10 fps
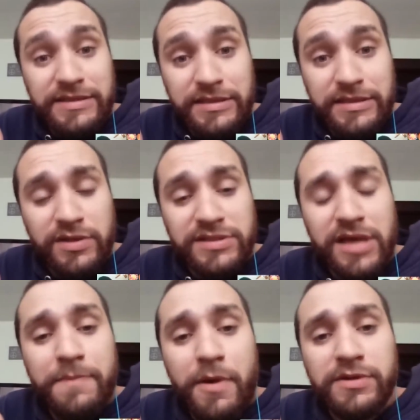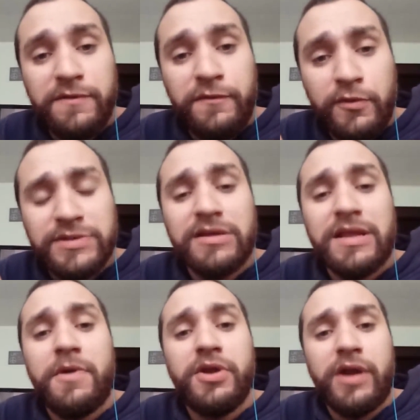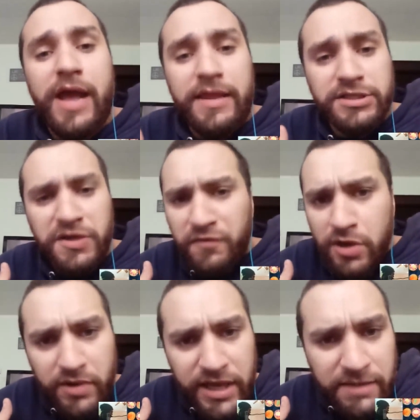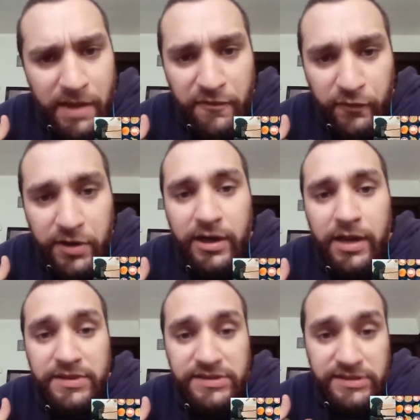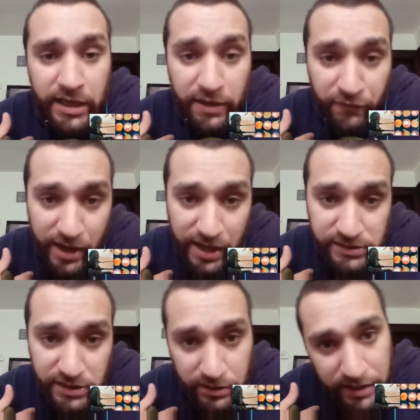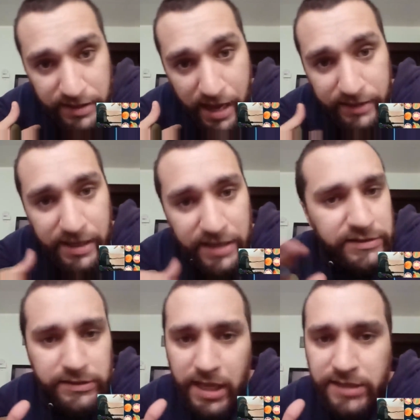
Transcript: So it's all about the food. It's all about your energy. If you don't eat, my friend, you're gonna be sick. If you get sick, you're gonna die. That's it.